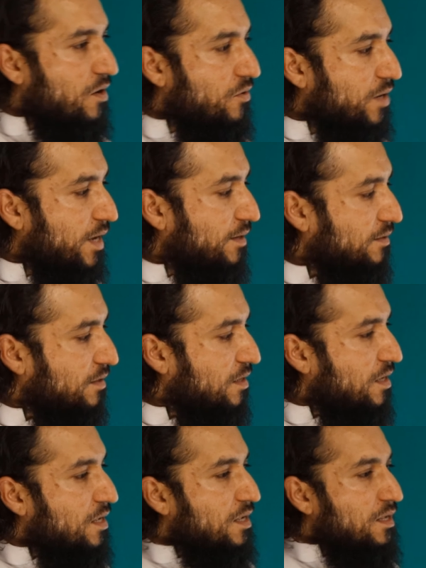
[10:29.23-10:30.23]
Okay,
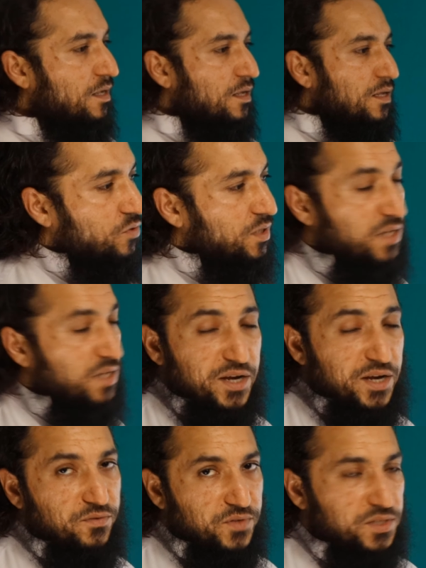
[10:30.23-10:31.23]
this is the
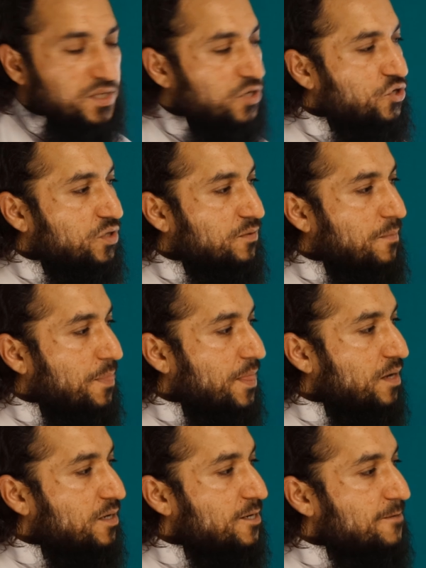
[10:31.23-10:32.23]
end of this session.
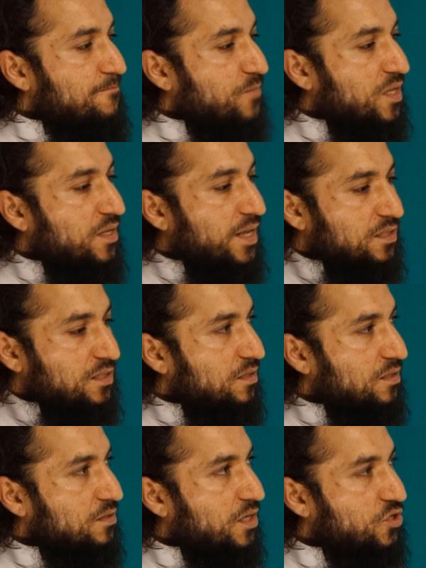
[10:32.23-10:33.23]
In
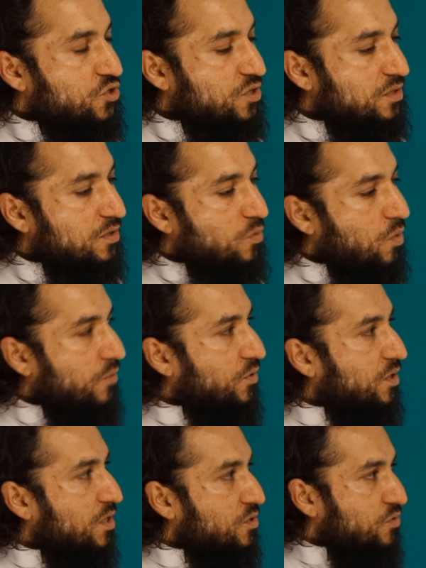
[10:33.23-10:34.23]
next session, what we're
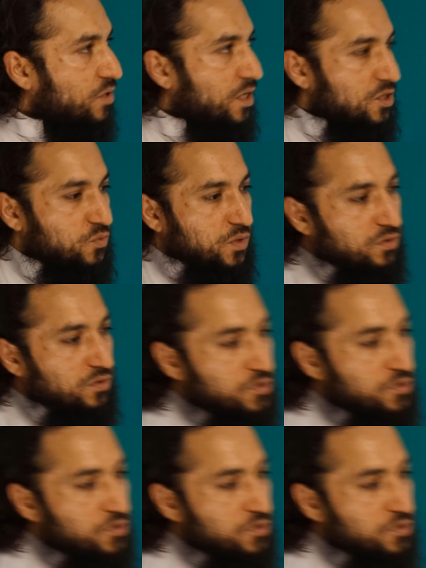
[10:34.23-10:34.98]
going to do is we're going to